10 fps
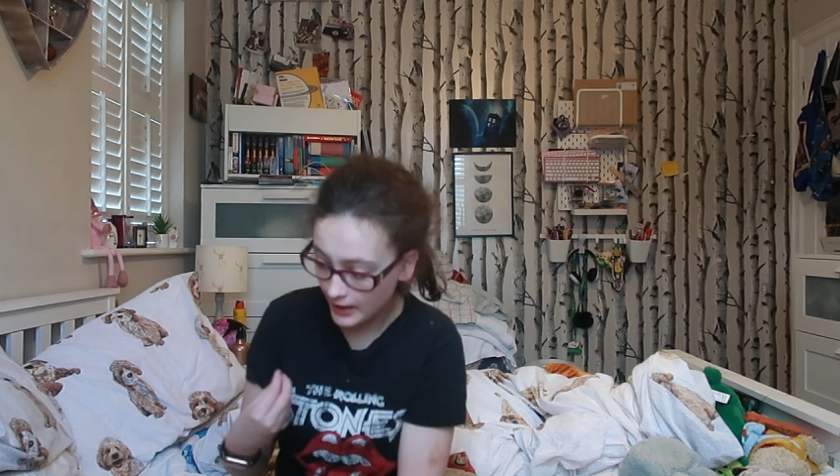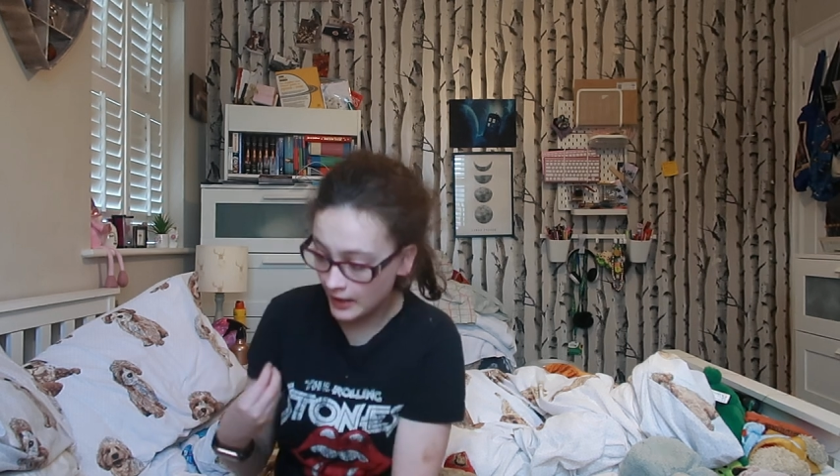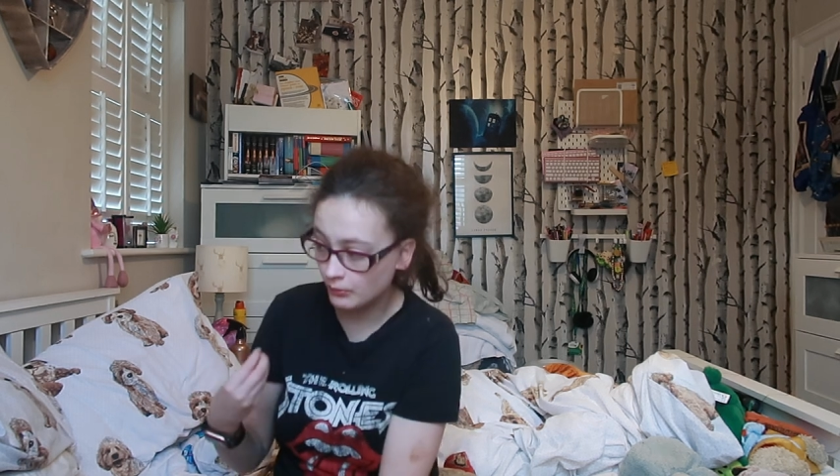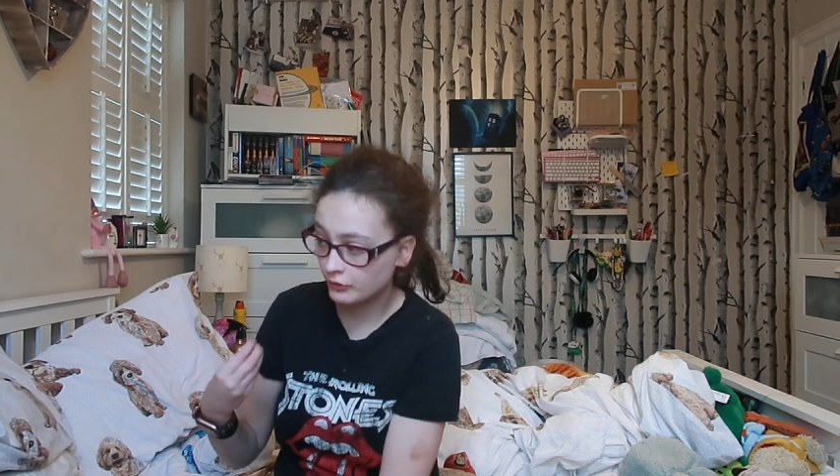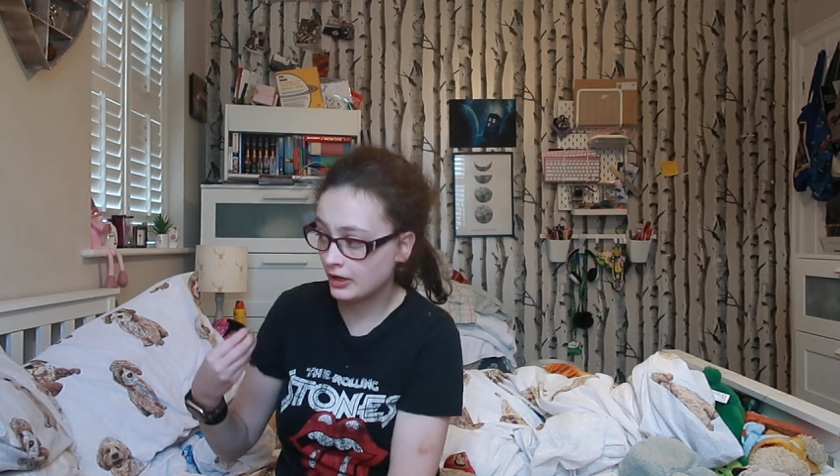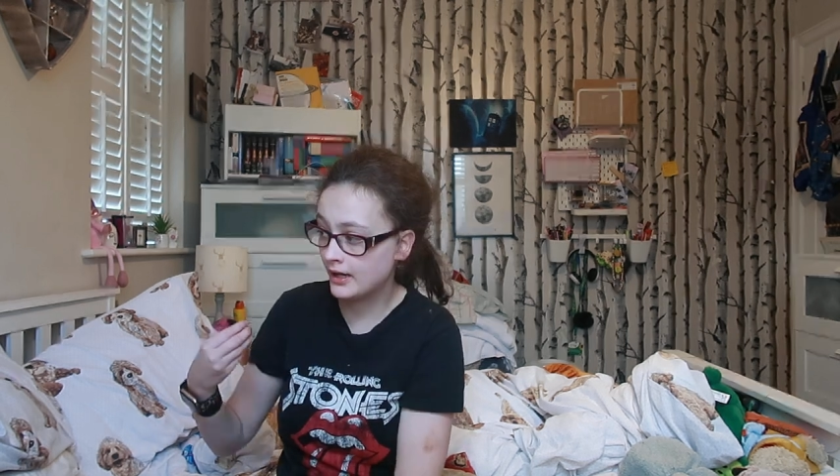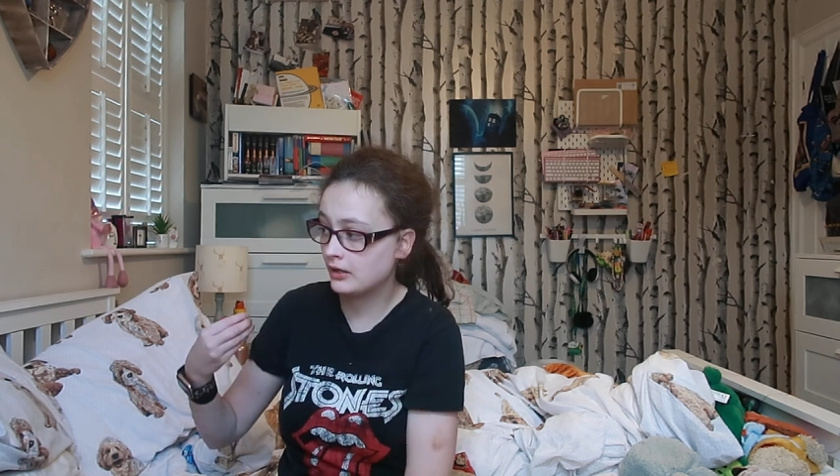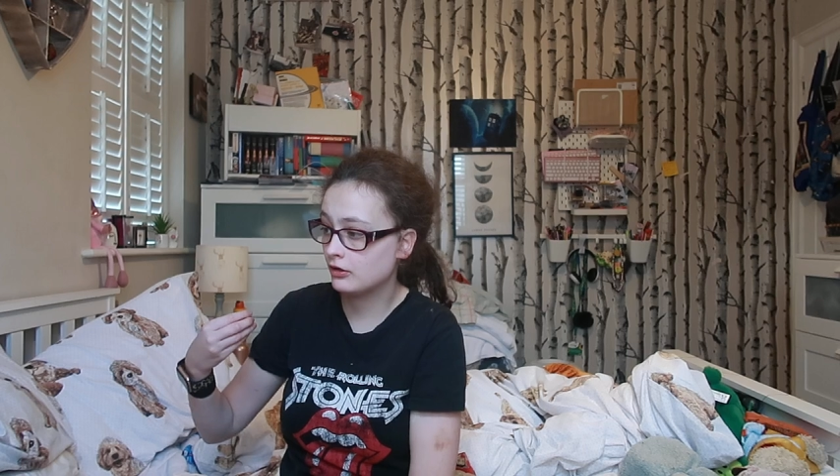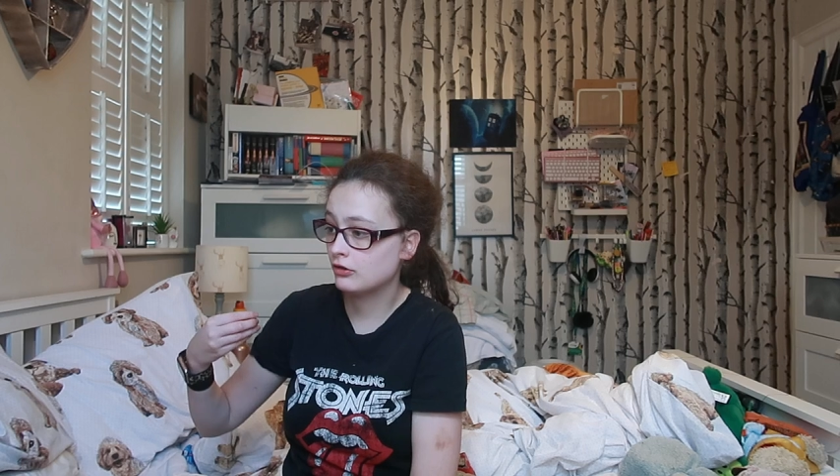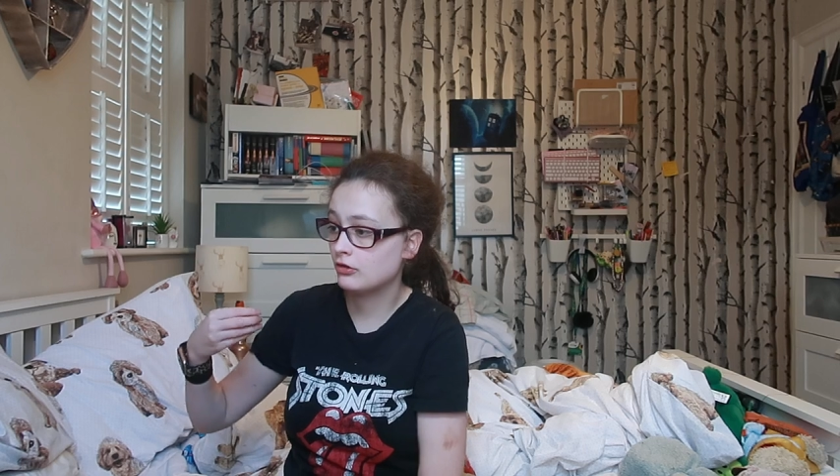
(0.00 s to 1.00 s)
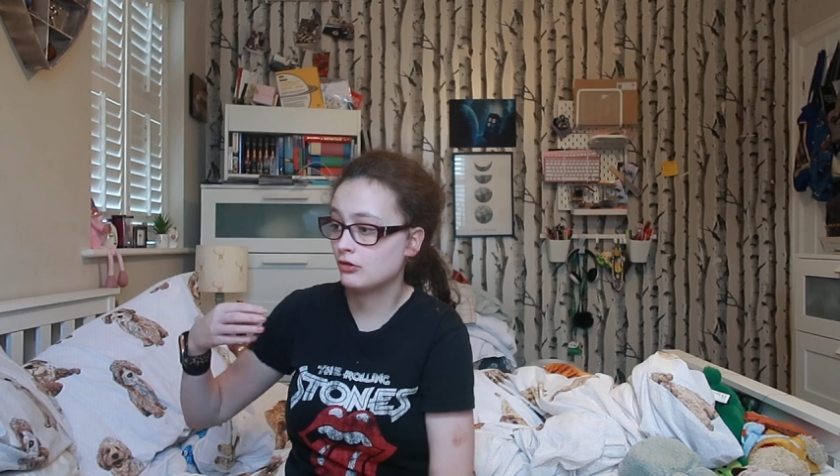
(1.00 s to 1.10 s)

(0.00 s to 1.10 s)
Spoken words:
it was like,